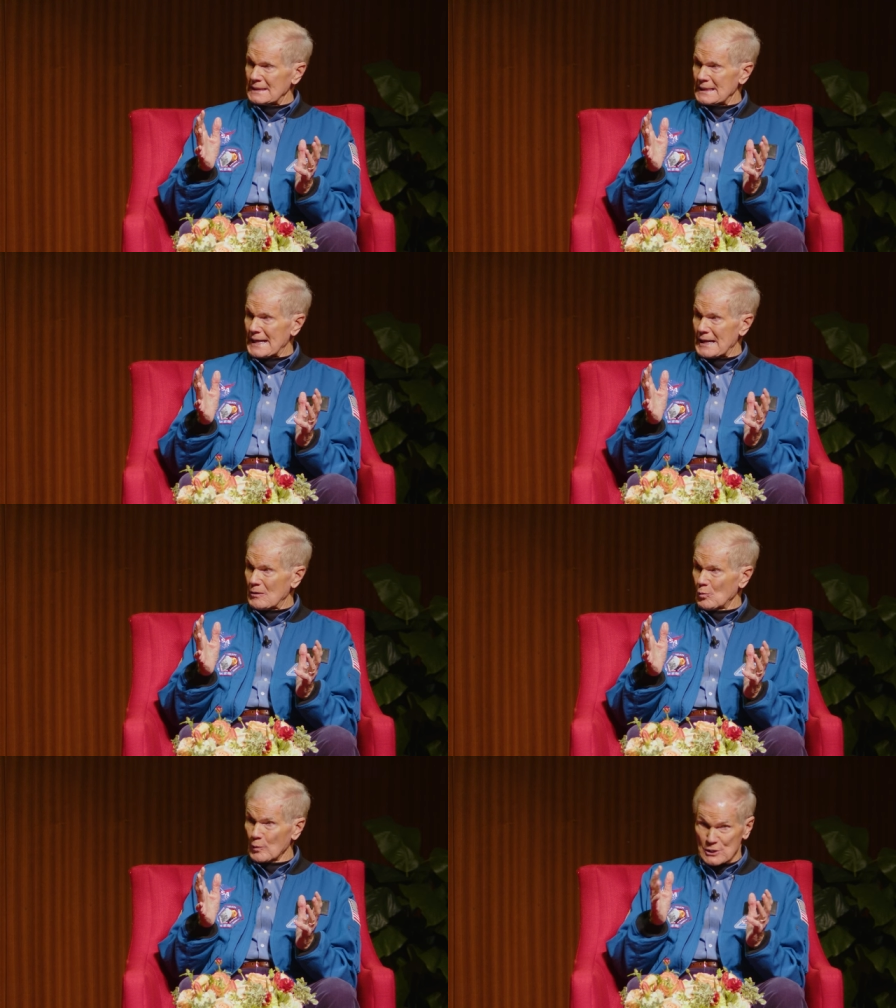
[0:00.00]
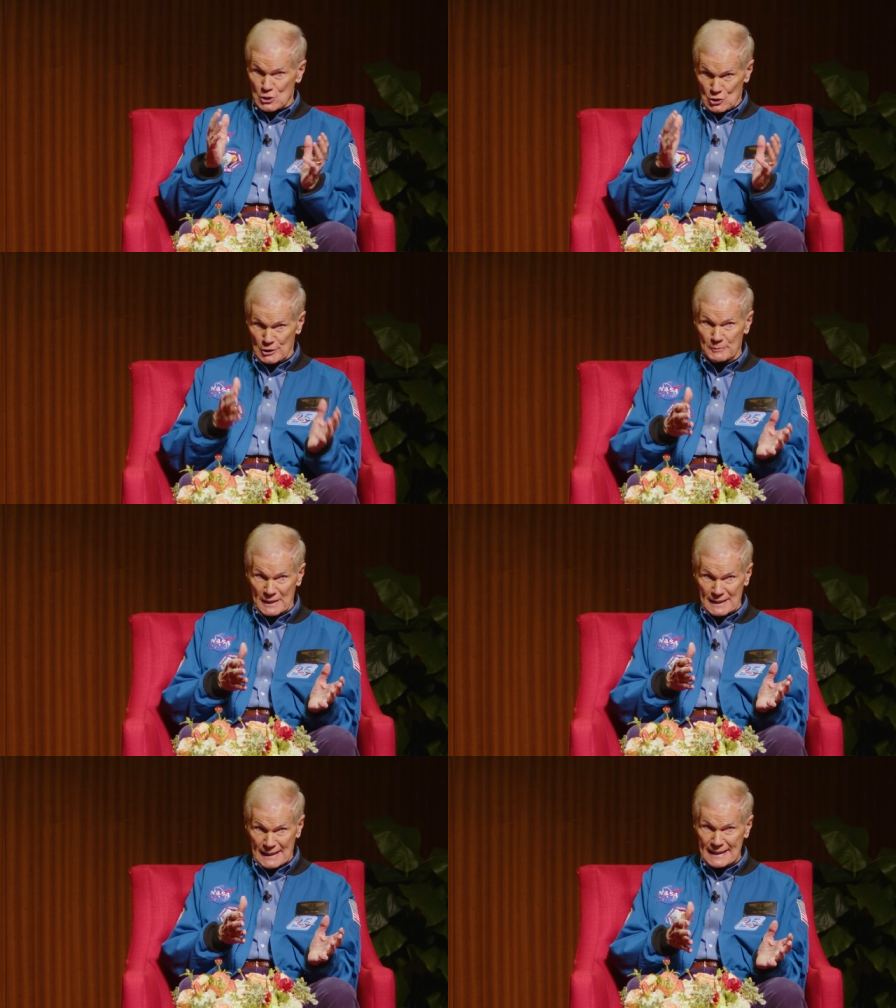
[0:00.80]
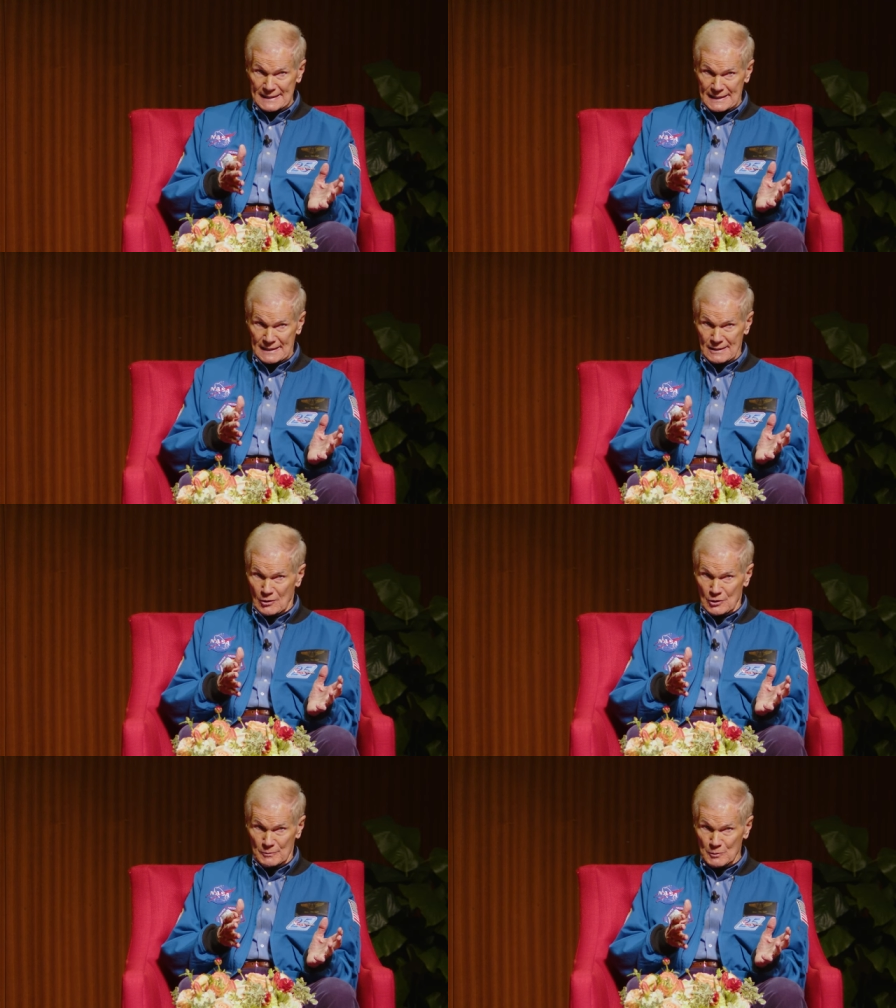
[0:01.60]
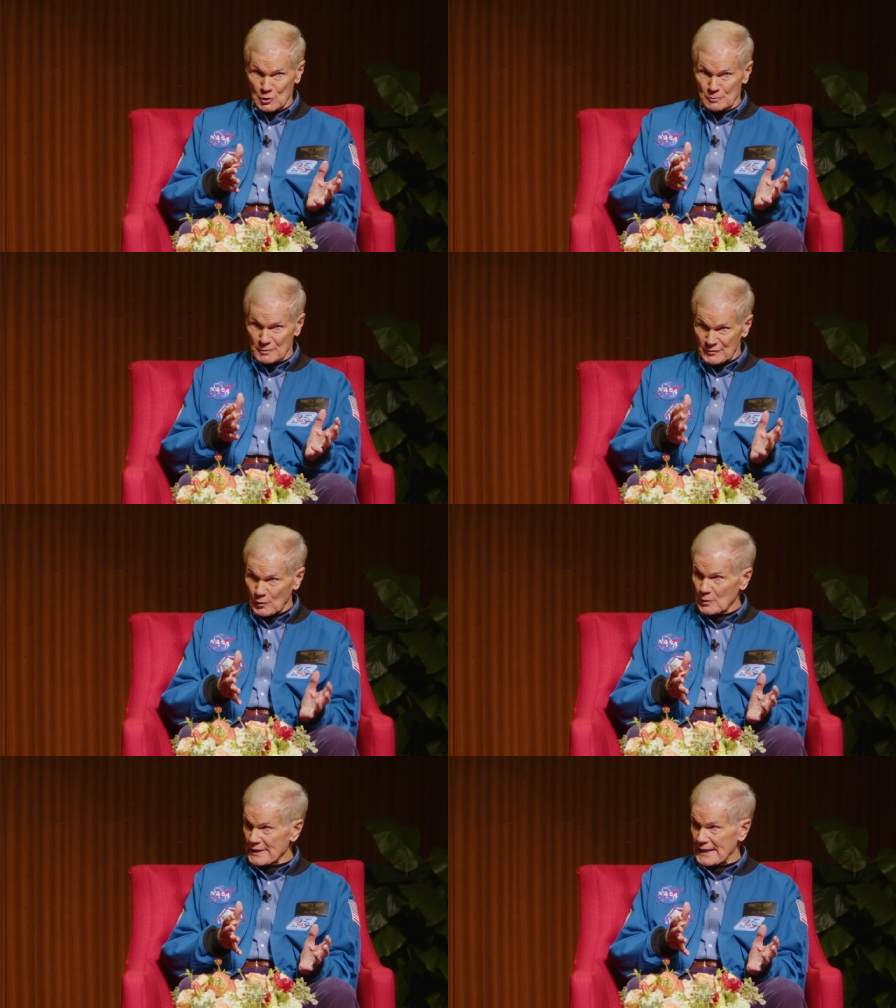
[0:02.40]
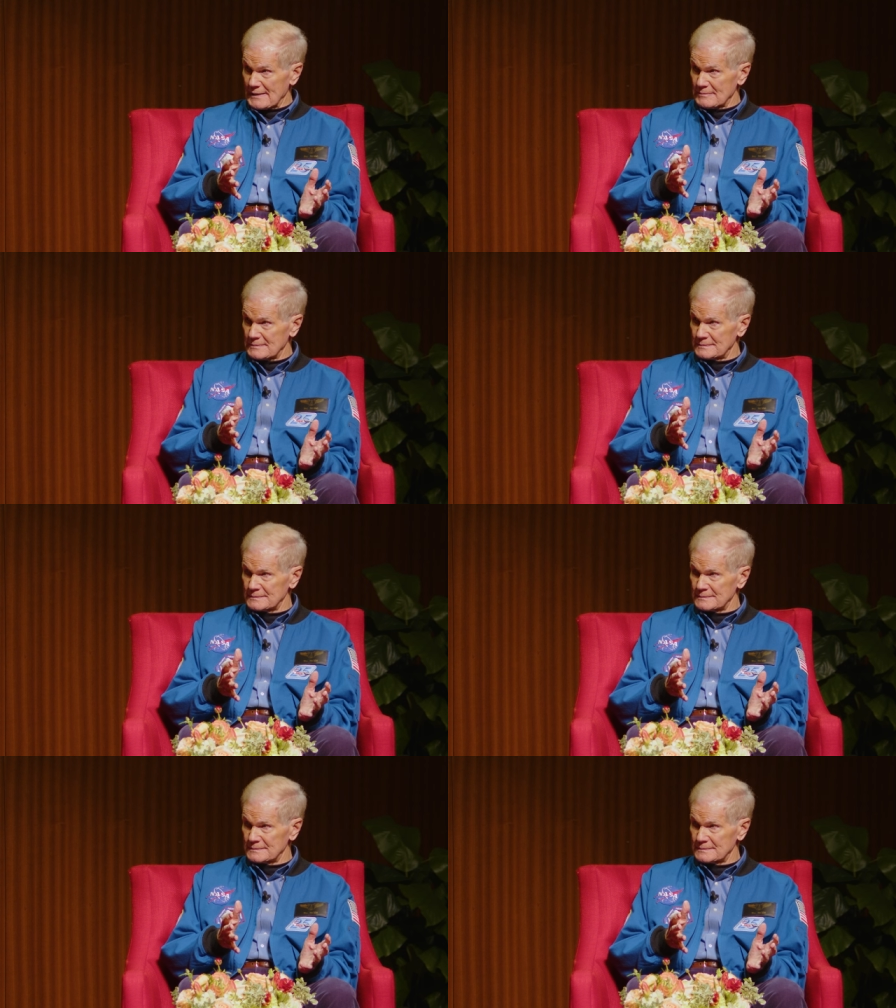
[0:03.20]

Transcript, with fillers: Now, we should be landing on the moon before them,